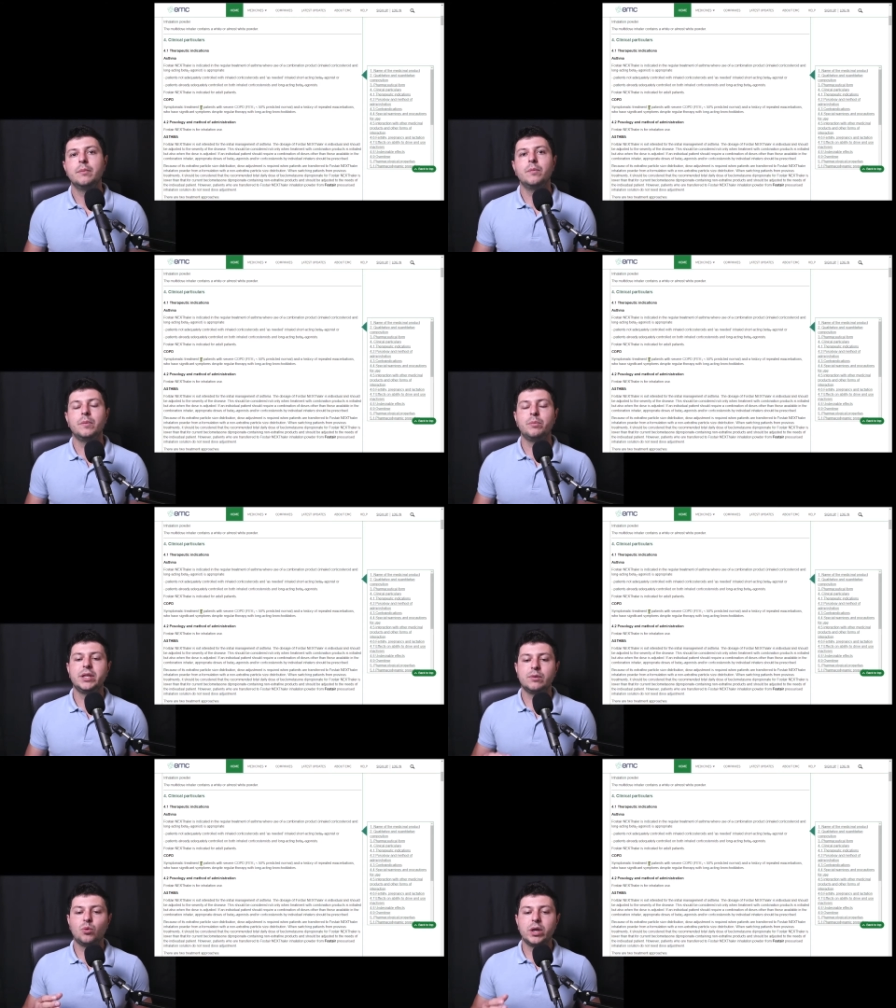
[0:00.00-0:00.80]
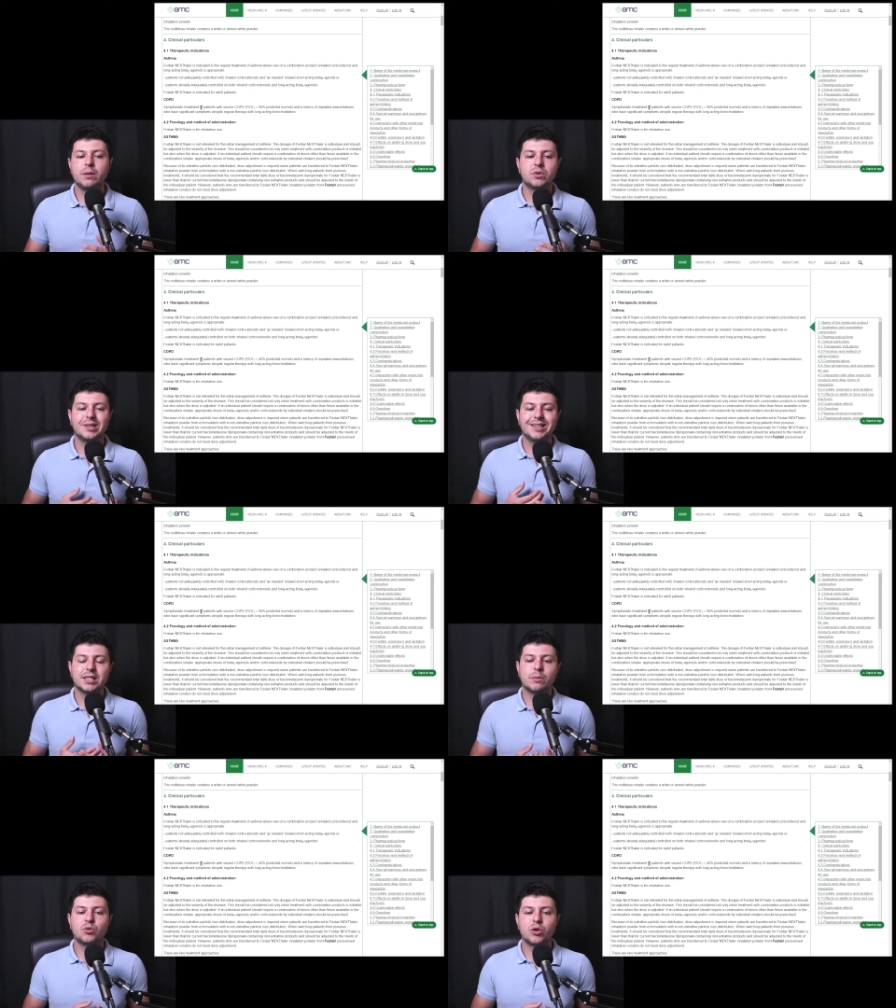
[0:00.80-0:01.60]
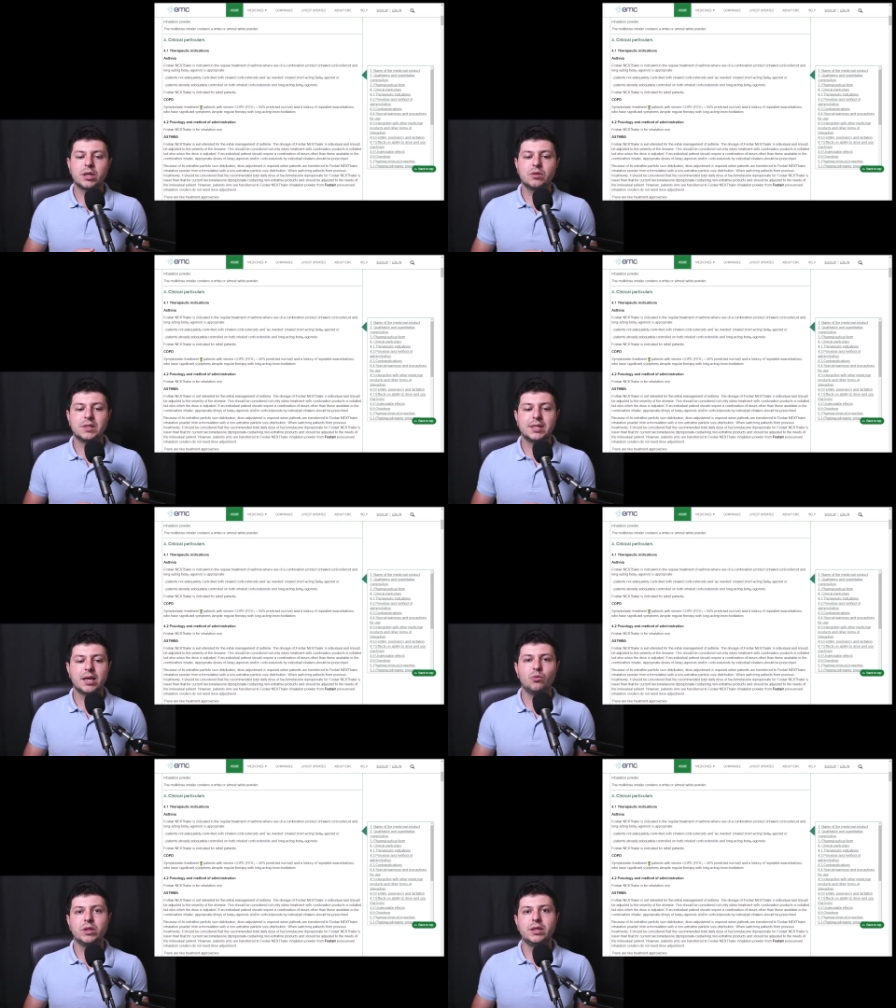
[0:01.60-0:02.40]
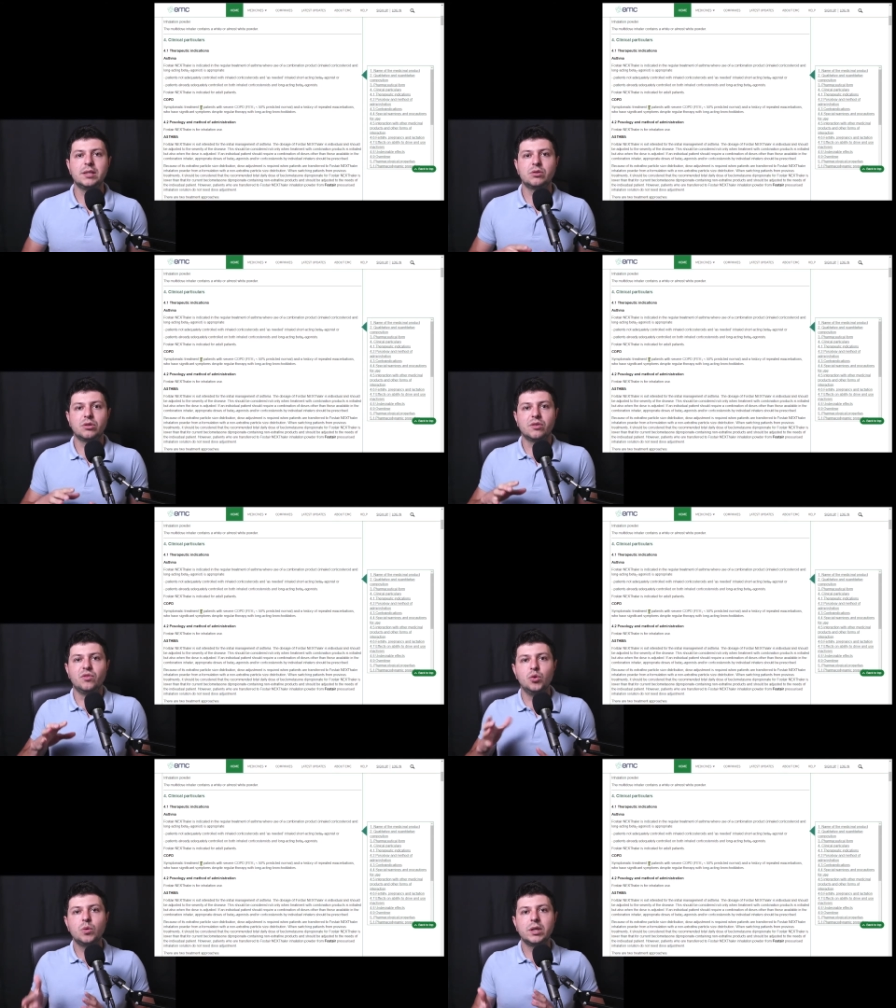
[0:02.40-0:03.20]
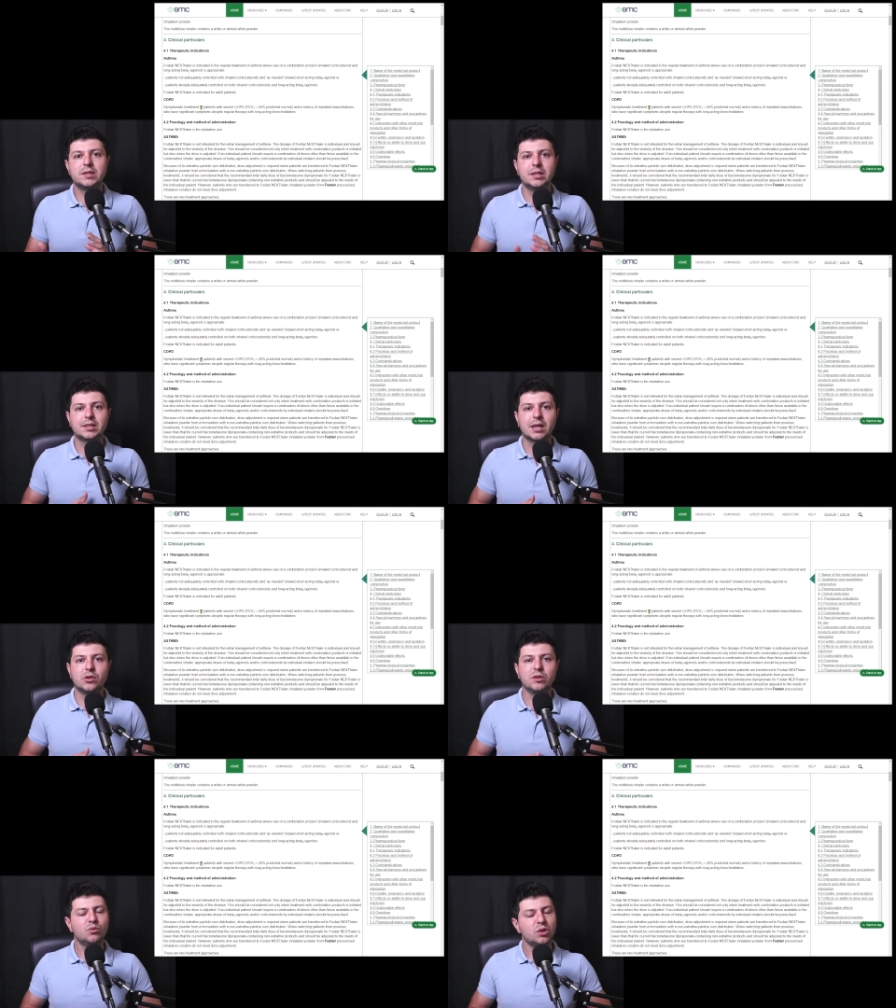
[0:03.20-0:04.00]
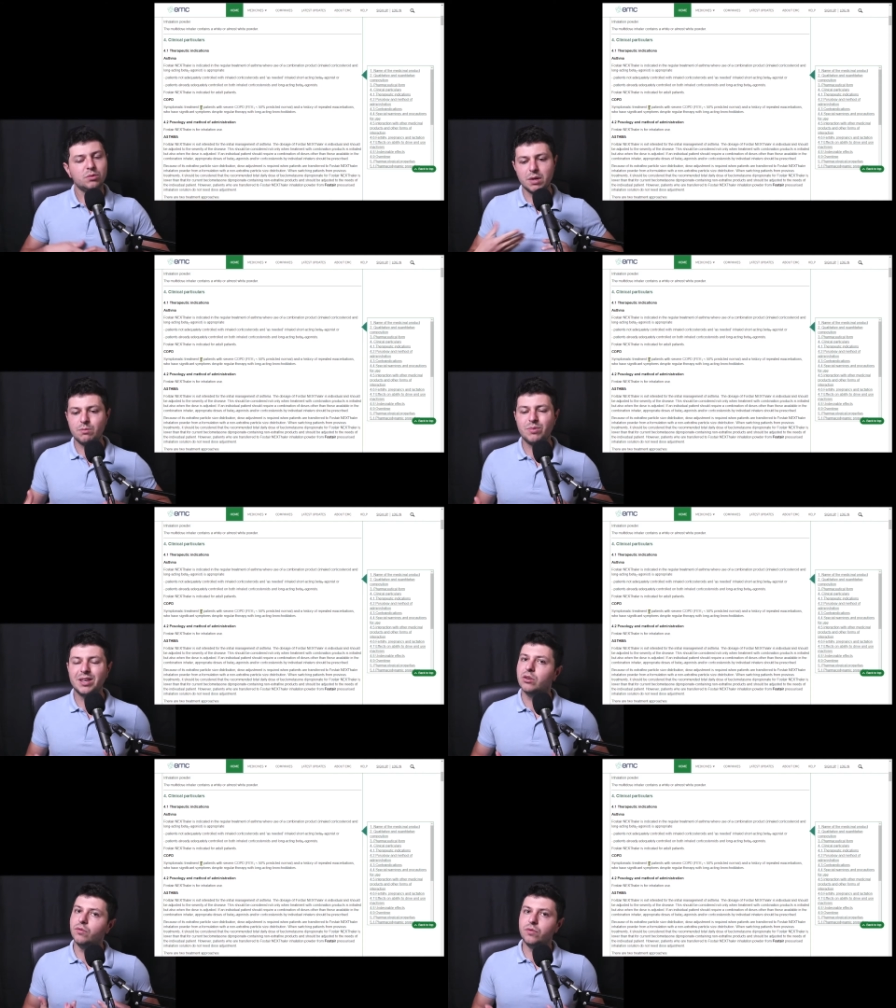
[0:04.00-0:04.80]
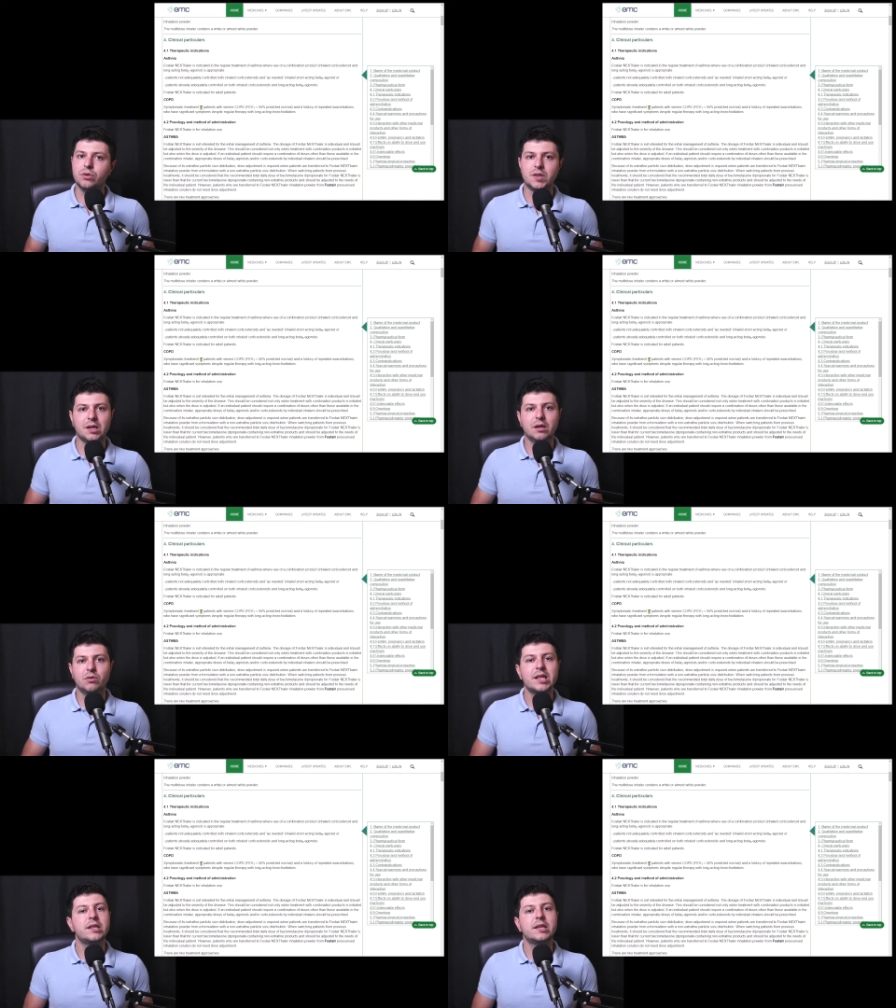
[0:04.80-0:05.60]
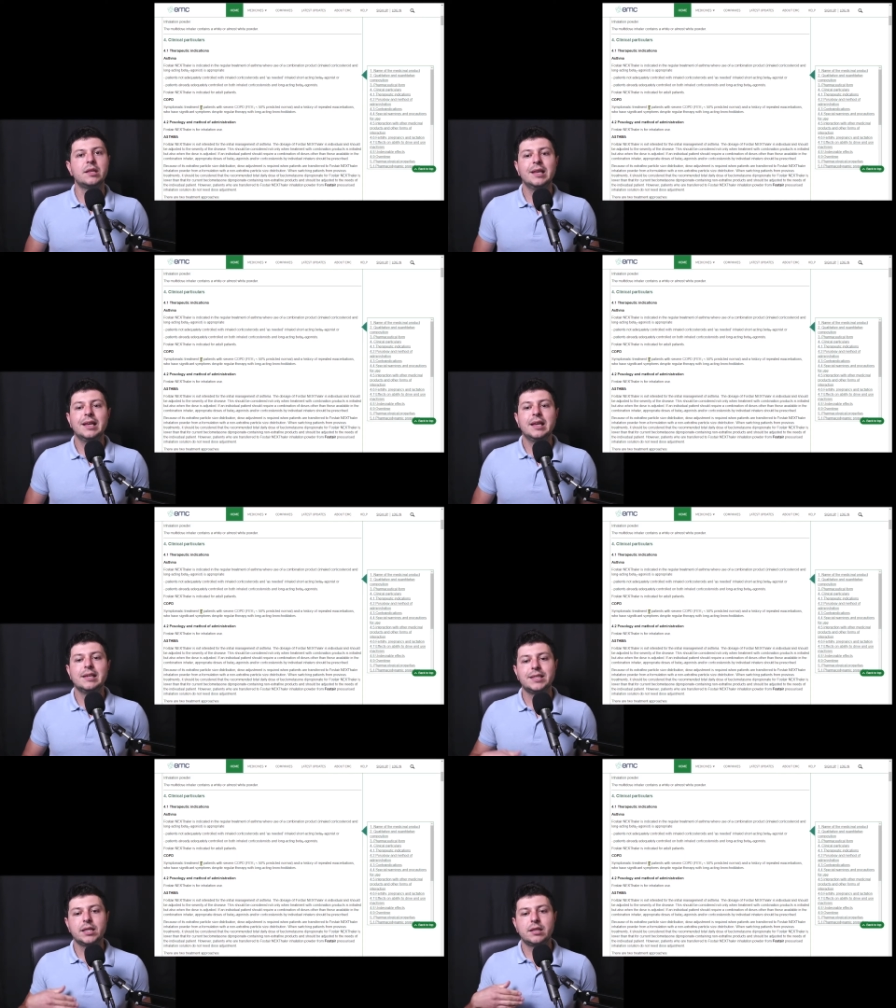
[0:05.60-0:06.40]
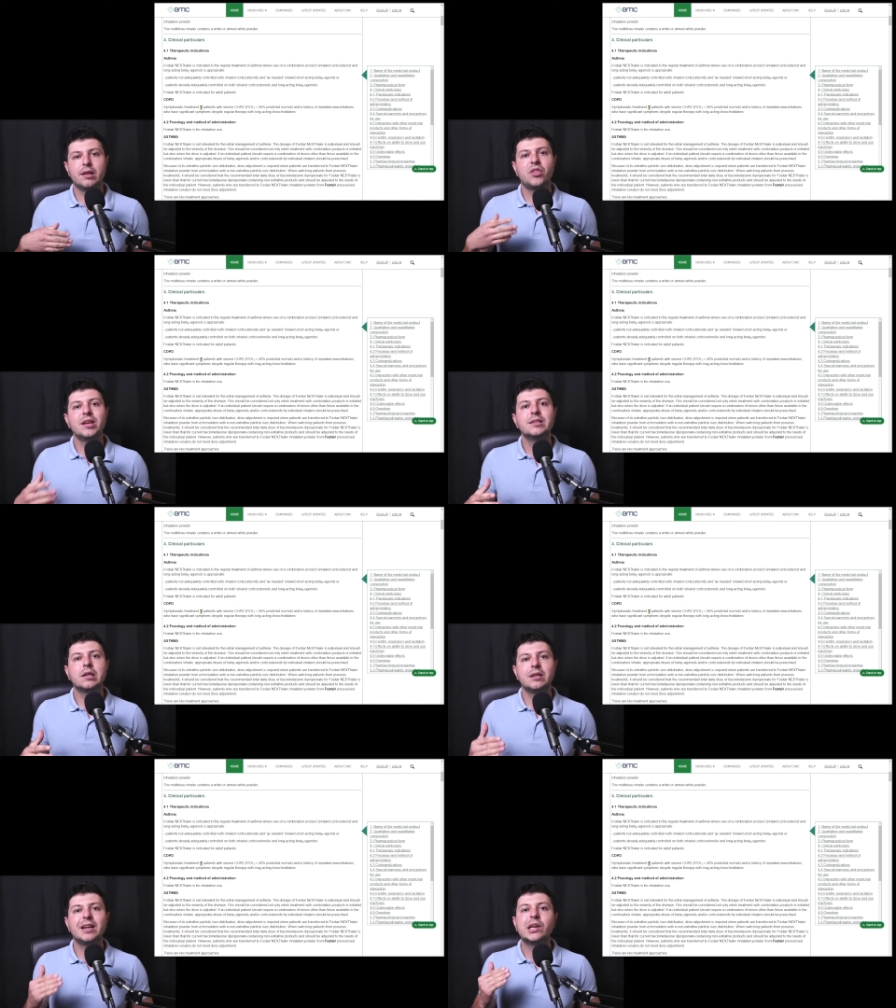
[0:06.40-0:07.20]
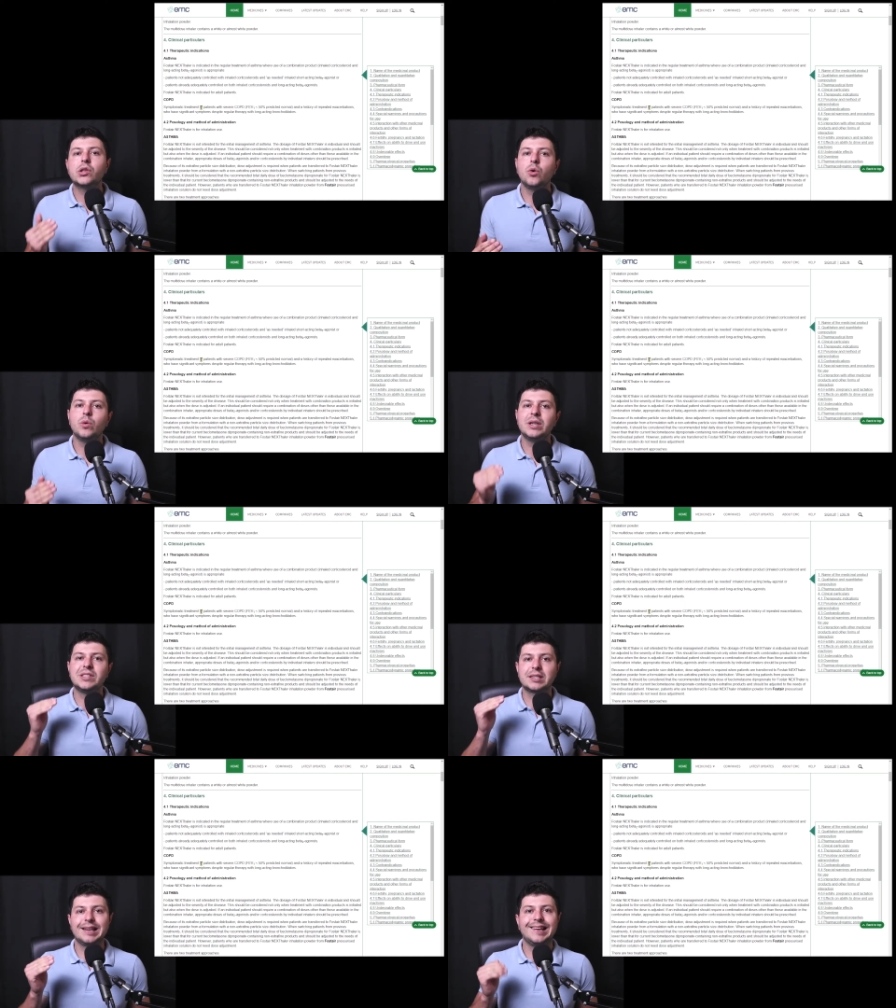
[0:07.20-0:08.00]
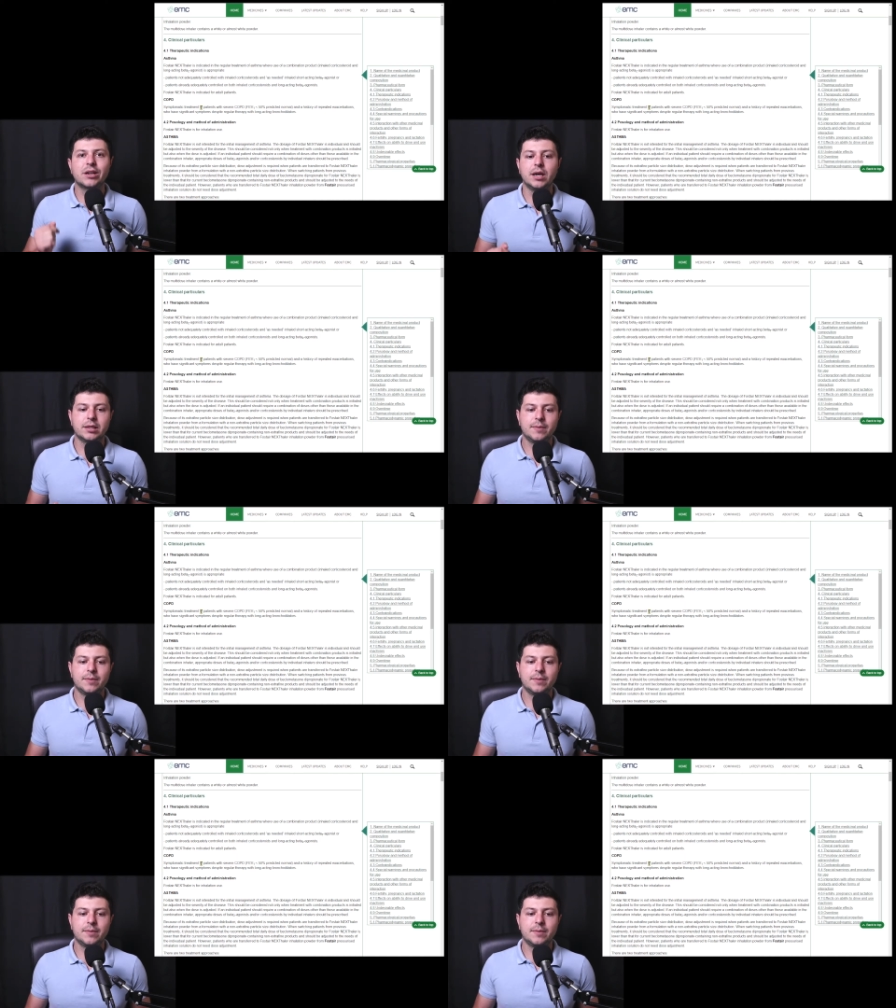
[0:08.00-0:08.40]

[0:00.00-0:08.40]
But what I guess I'm trying to say with this sort of nuanced discussion, which may be confusing, granted, is that things are not always as clear cut.